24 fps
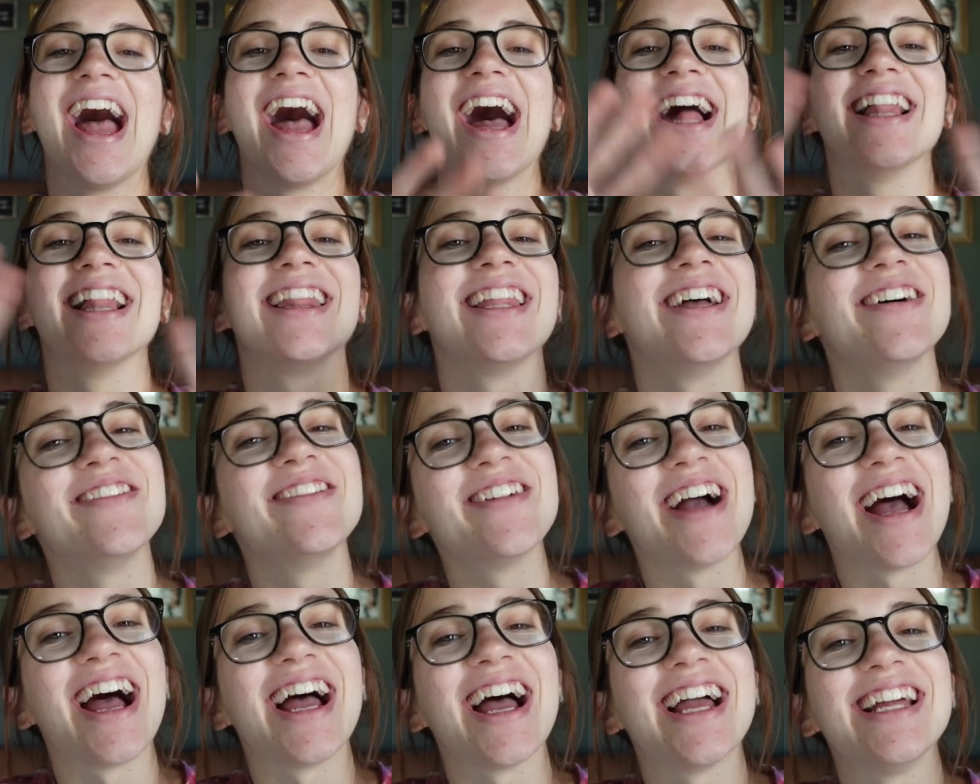Hello,
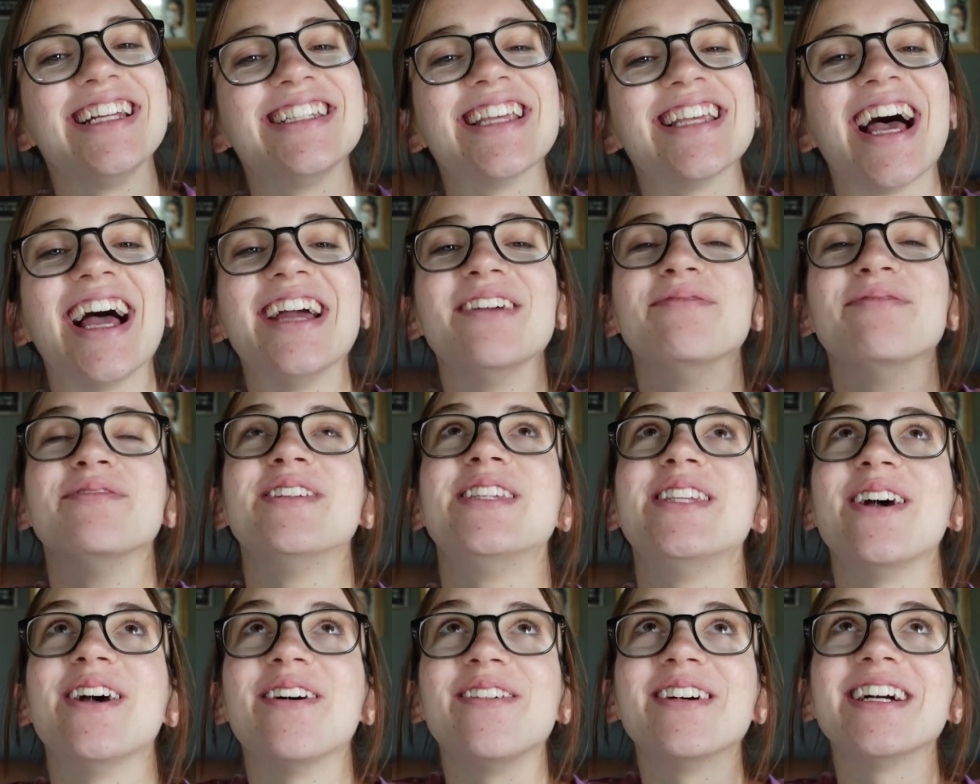guys. I'm
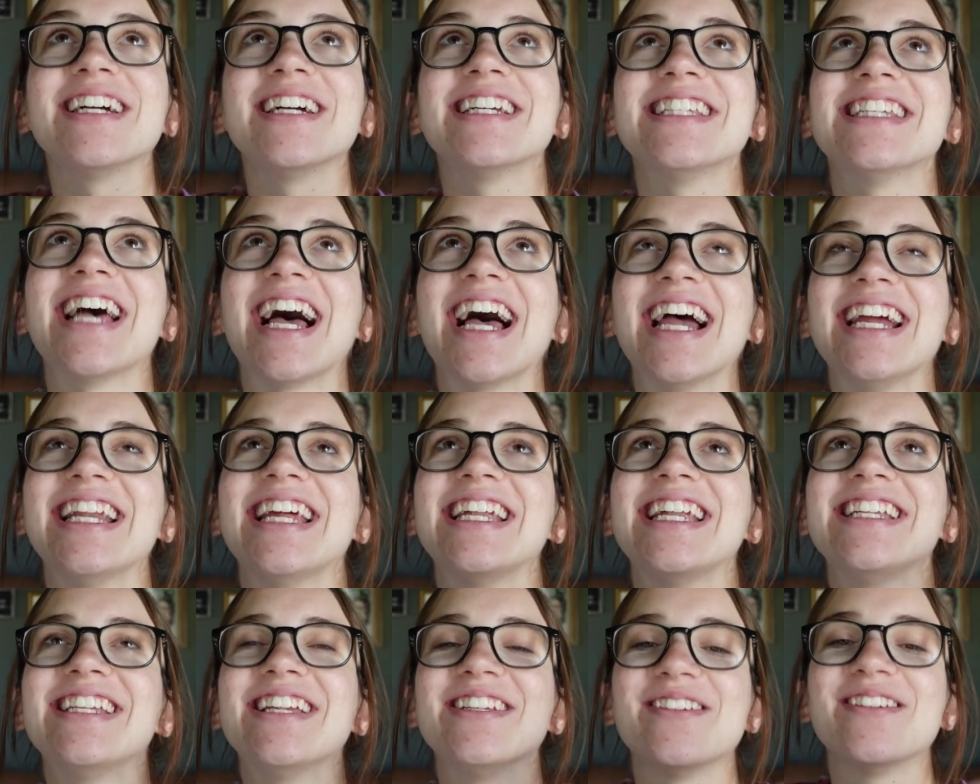so
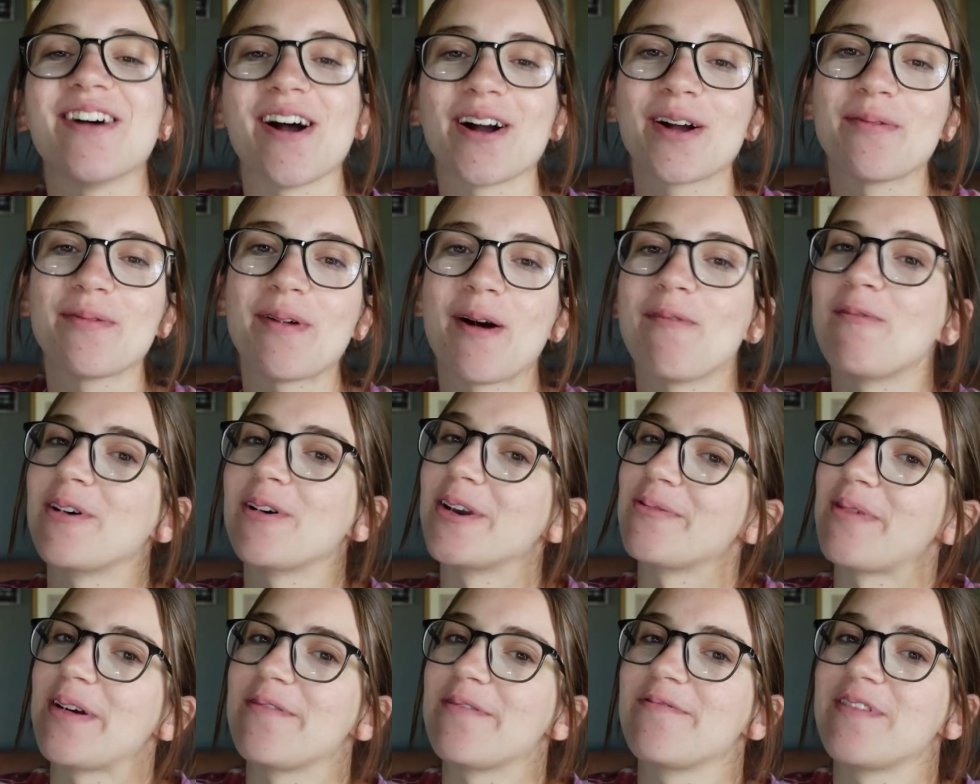excited to talk about
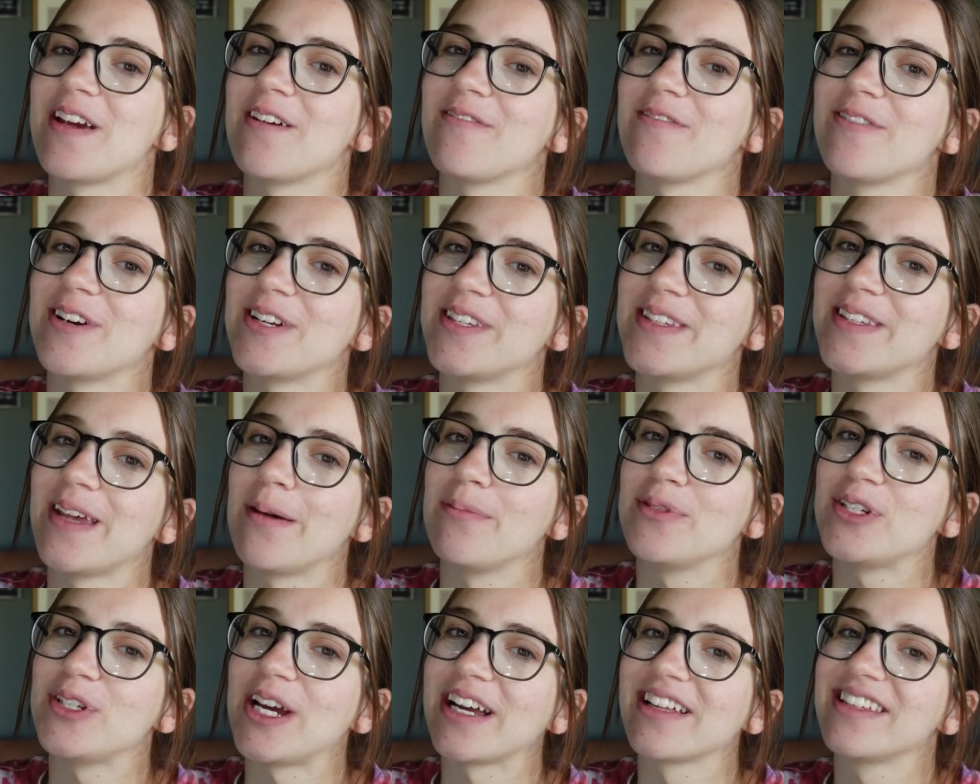one of my favorite
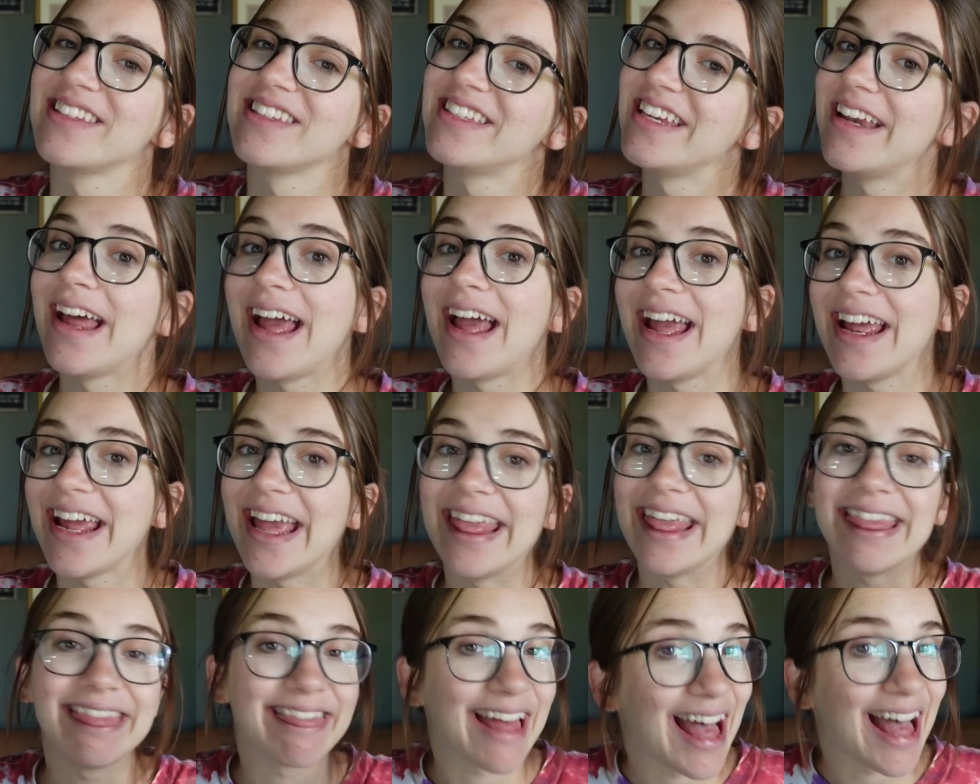subjects today,
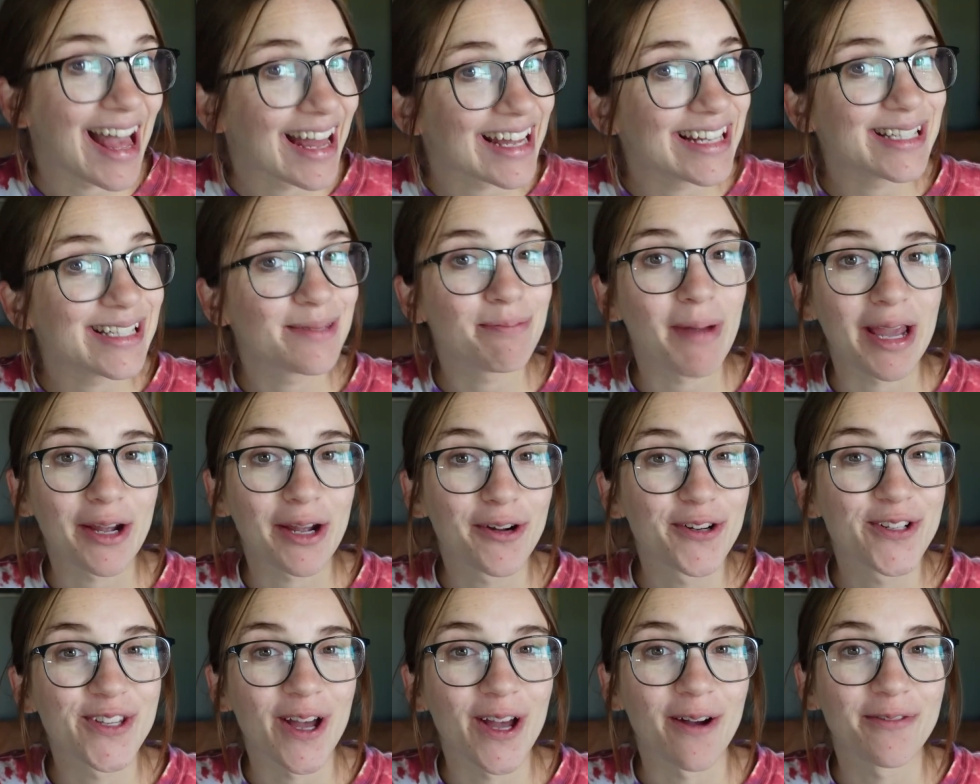and that is
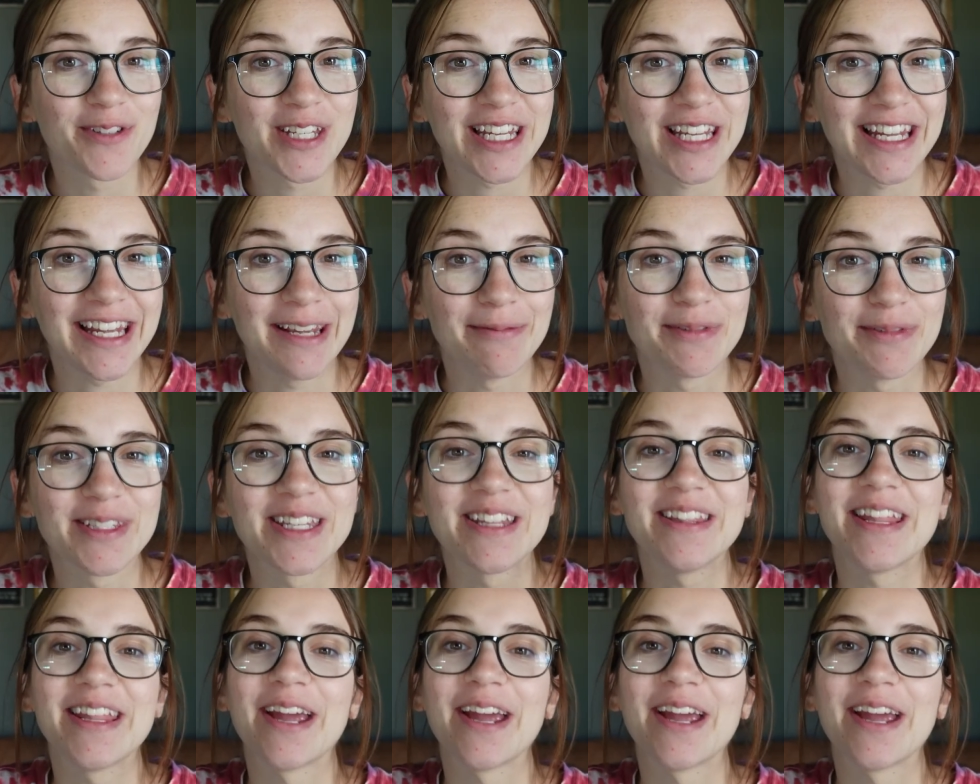Microsoft Teams.